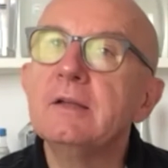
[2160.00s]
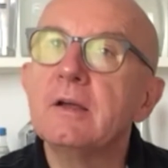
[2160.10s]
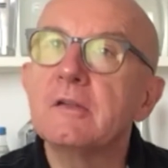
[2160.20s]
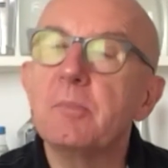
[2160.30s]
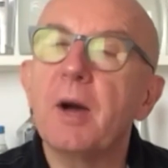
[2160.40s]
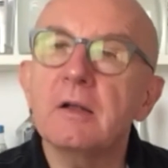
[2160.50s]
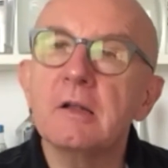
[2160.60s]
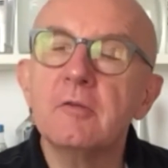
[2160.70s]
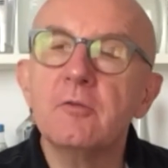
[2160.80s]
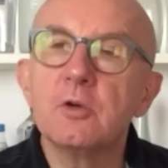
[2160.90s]

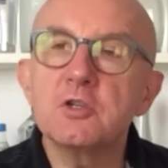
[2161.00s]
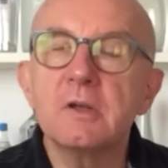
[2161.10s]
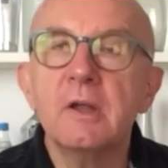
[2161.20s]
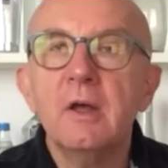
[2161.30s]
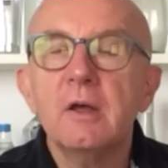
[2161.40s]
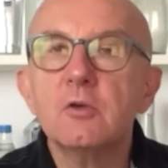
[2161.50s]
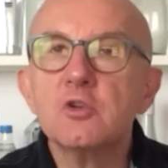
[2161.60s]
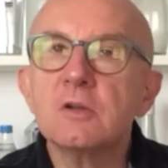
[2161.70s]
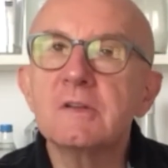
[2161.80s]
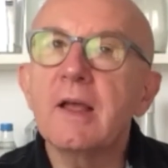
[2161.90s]
sparkling version, you
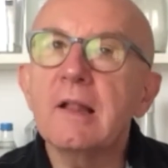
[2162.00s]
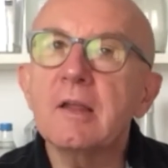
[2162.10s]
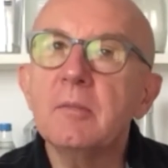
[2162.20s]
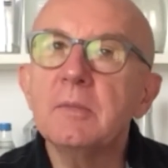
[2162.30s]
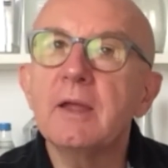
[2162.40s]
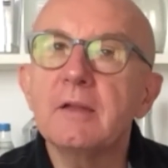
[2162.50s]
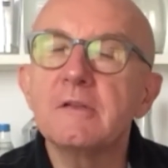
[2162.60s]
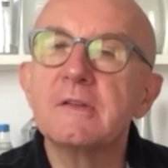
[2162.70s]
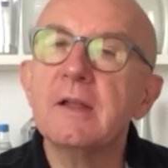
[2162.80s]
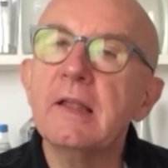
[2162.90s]
should tell them that
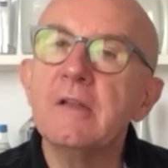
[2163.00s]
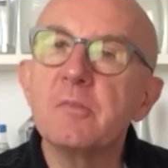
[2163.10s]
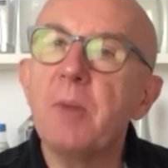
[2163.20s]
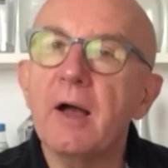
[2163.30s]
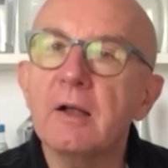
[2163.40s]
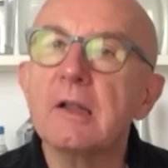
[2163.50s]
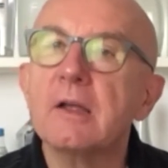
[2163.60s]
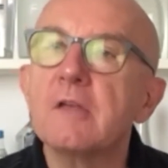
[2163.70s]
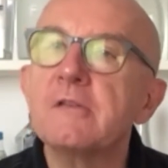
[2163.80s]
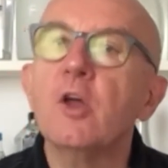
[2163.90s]
still and
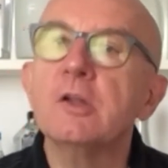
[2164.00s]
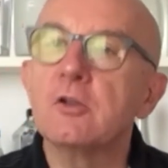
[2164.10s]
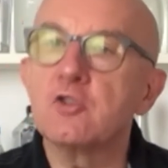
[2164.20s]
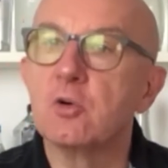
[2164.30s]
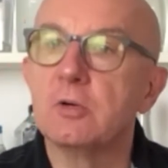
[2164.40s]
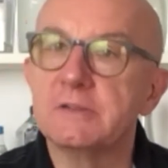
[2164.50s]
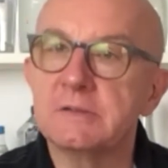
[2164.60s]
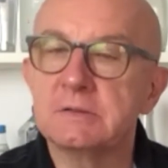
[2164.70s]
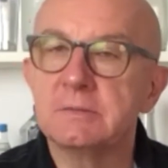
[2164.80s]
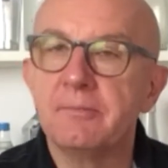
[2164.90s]
sparkling is not a
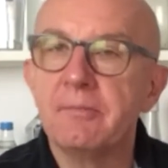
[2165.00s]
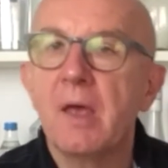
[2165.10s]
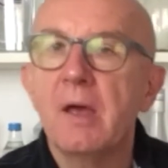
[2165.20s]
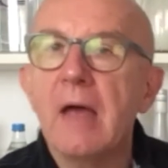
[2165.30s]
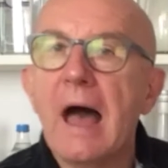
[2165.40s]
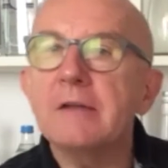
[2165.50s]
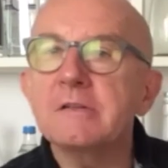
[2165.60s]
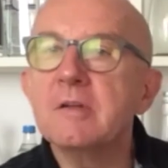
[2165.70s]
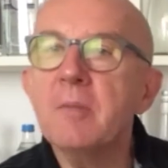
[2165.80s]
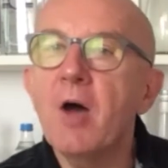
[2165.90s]
choice.
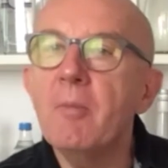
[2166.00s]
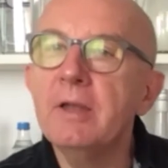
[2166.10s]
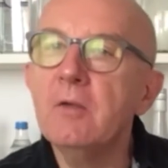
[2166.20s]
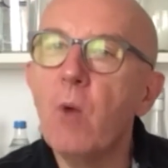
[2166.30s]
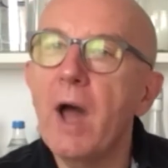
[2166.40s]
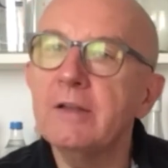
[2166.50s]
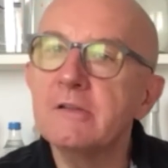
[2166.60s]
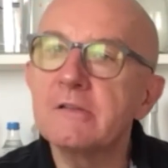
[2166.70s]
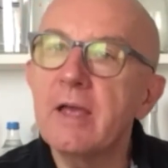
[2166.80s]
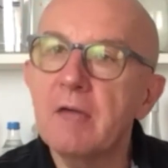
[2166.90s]
Ask them how many
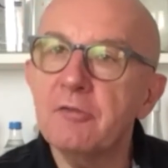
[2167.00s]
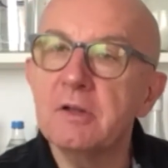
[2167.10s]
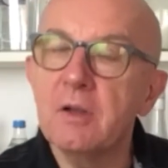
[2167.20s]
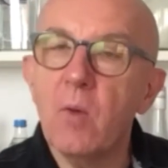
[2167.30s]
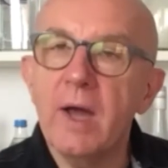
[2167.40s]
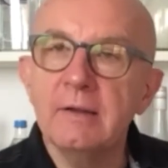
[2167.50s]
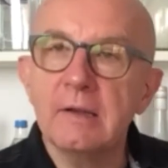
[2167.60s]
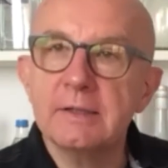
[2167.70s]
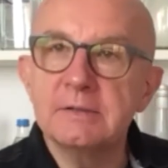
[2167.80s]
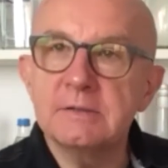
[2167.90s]
wines they have on their wine
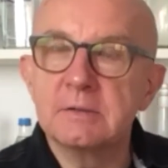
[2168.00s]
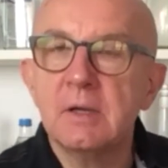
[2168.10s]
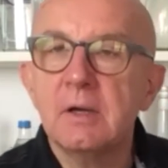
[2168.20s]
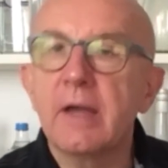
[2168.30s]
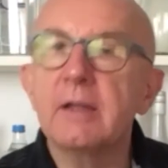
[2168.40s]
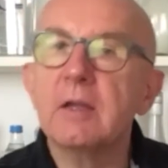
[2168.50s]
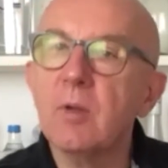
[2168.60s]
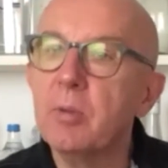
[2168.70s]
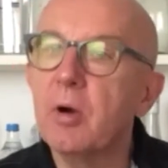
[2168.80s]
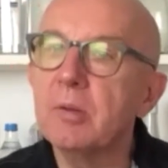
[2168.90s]
list, and they
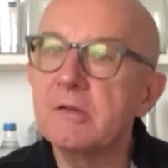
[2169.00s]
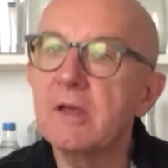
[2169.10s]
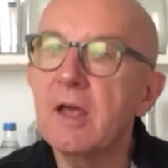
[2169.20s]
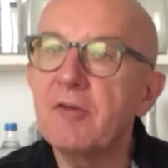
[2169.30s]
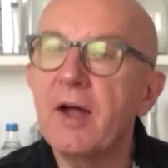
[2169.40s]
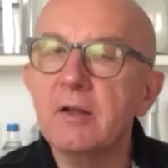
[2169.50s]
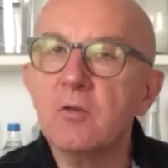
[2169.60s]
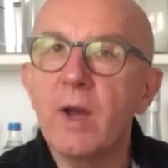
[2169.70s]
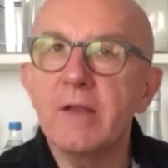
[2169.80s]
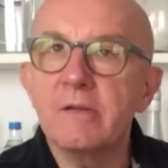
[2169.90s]
will probably say I have 100
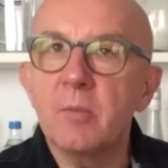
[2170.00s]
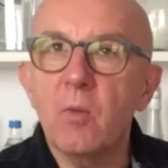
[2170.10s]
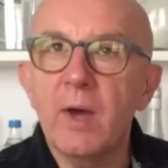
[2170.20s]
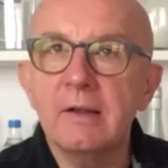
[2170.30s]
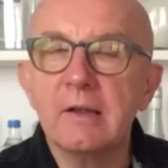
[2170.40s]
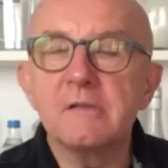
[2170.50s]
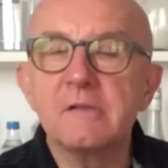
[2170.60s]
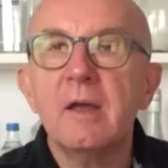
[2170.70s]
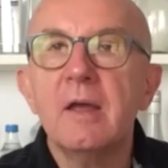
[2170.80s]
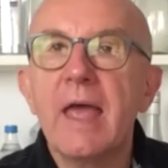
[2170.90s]
wines on my wine list,
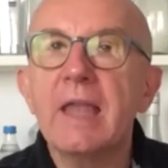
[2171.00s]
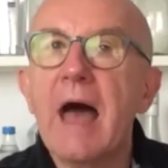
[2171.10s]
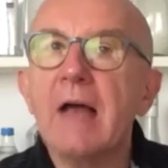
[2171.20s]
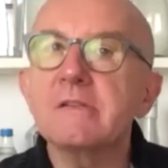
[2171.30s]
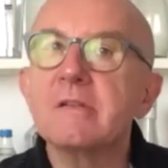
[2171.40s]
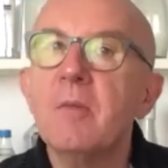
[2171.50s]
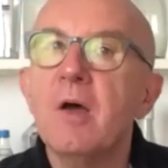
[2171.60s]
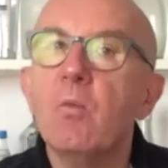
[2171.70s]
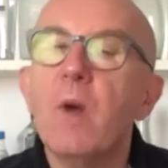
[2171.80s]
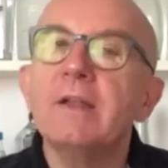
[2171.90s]
and ask them
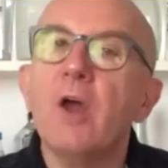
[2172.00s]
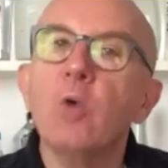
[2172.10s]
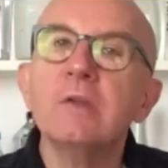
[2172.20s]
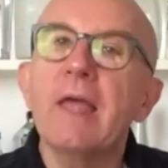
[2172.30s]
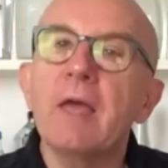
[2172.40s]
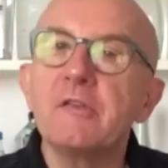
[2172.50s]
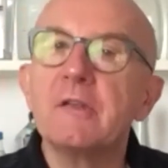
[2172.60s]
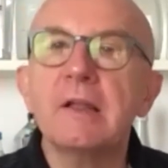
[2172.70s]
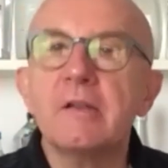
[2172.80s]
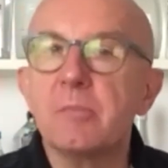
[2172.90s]
why they only have
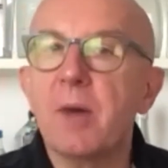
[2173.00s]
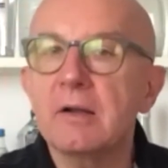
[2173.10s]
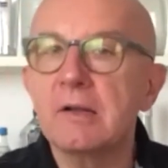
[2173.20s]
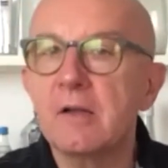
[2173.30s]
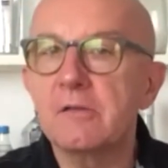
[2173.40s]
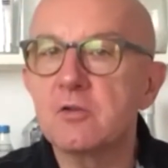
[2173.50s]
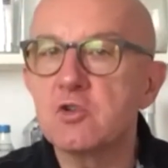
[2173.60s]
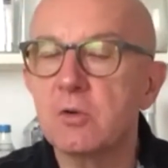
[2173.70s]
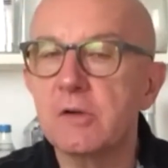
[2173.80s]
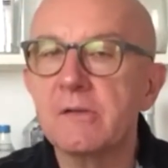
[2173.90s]
still and sparkling as a
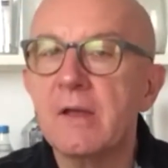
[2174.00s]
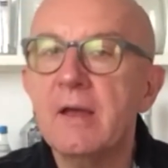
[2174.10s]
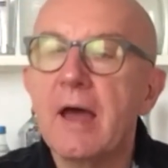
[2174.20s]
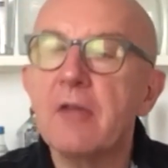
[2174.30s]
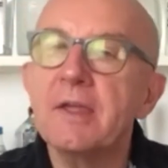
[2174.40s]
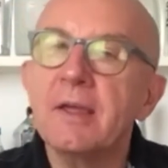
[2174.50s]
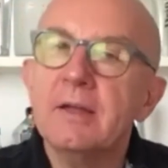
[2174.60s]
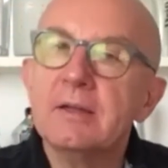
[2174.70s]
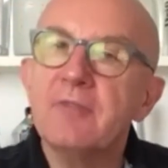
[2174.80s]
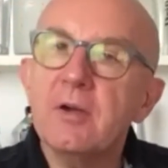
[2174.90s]
choice. I think
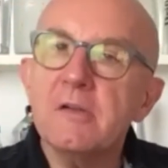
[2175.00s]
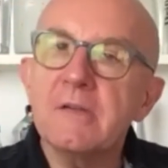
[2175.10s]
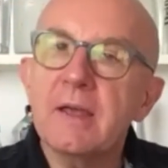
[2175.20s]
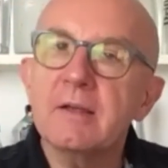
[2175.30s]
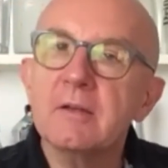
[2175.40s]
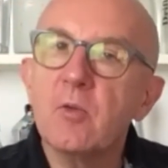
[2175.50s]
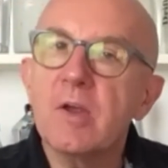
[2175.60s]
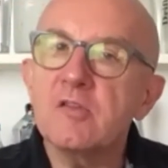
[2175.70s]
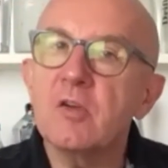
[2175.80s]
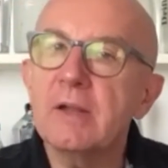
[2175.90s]
the very second the
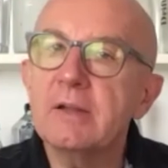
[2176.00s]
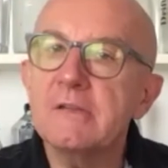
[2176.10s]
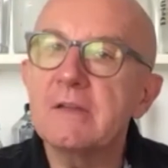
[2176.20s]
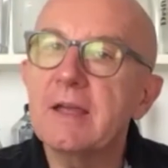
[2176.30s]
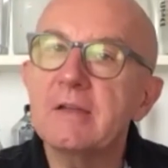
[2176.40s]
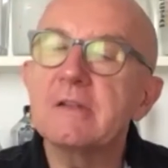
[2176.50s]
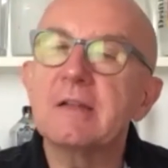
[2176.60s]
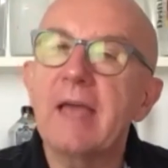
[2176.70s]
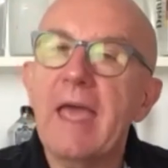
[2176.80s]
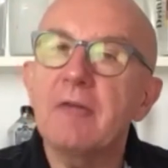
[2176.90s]
restaurant understands that
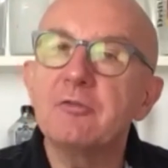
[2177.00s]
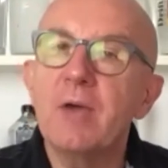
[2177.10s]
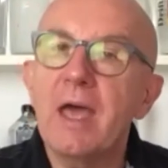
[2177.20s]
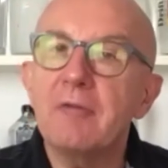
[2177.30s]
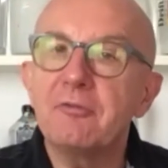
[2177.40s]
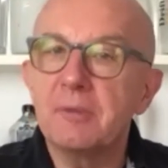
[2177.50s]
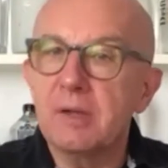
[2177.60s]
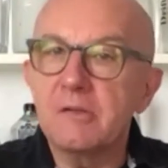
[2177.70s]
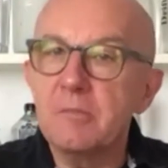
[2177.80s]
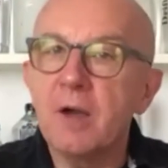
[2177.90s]
they have to have,
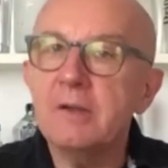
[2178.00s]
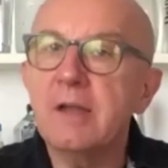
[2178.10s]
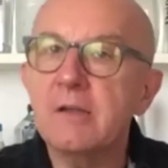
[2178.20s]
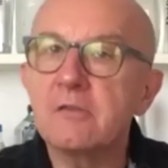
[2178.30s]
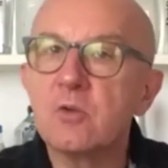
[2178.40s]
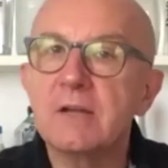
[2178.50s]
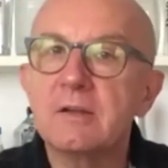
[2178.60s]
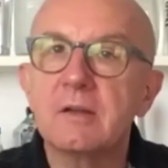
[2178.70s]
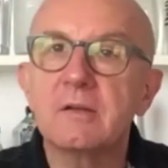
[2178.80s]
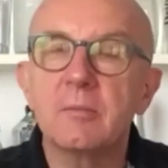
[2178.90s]
as Martin has
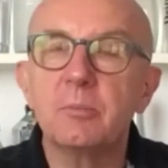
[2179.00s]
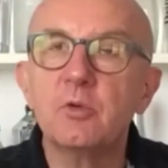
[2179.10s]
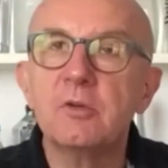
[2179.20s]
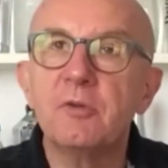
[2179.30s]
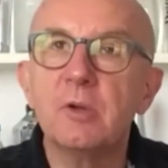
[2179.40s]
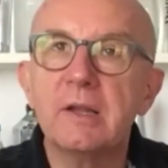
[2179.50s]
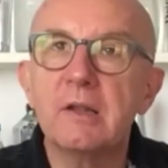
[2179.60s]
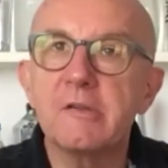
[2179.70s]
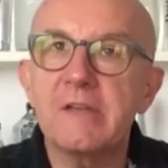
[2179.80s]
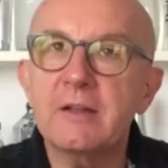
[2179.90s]
created beautifully in
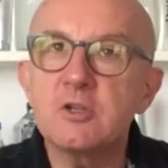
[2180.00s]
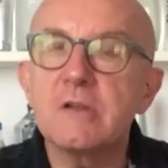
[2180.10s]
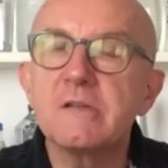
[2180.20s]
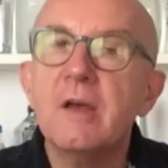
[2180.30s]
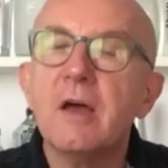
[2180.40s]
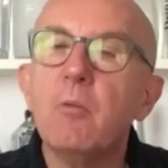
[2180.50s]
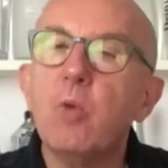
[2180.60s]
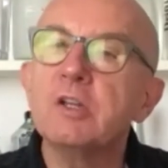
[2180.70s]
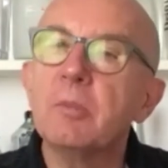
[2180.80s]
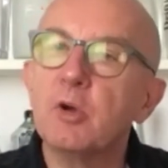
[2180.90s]
Los Angeles, a
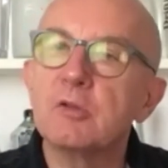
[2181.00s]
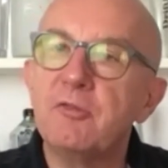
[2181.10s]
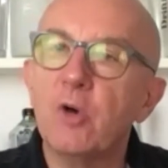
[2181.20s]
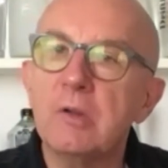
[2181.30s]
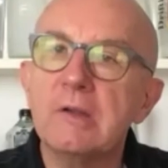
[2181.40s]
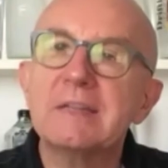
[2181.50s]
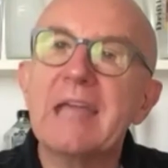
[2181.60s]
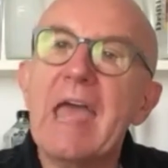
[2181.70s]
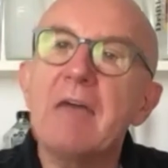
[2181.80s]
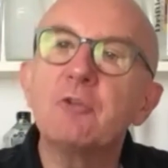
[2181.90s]
water portfolio, they
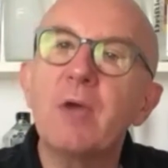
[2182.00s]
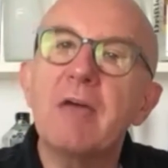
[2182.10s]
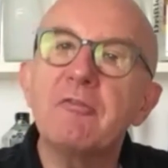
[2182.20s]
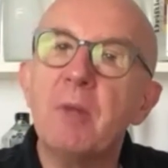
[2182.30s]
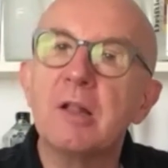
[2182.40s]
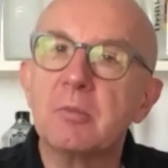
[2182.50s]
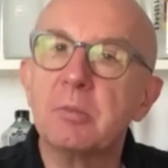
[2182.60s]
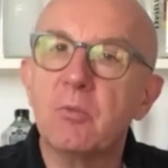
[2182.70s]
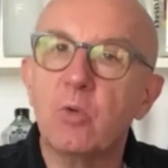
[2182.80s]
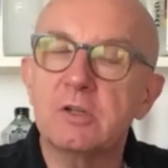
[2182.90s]
have to have
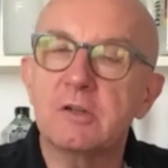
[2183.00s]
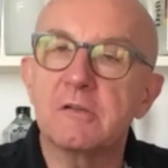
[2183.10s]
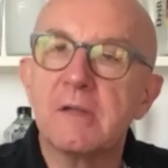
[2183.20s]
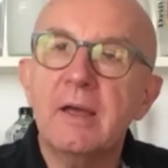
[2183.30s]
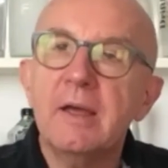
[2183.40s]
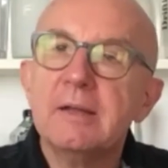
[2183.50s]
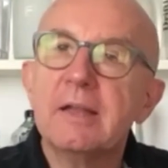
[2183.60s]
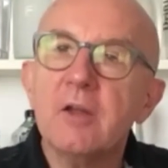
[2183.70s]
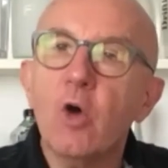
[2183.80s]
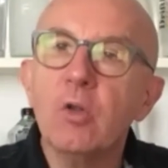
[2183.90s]
multiple waters. Then
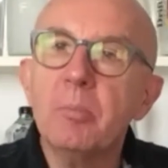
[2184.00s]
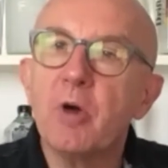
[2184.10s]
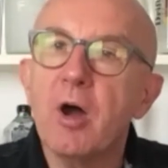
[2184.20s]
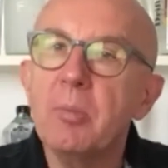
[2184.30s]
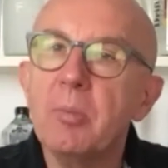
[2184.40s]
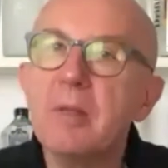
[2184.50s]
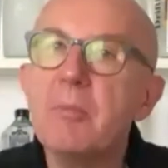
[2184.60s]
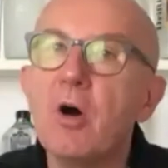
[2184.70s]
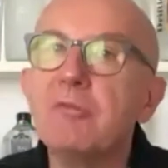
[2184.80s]
the whole problem of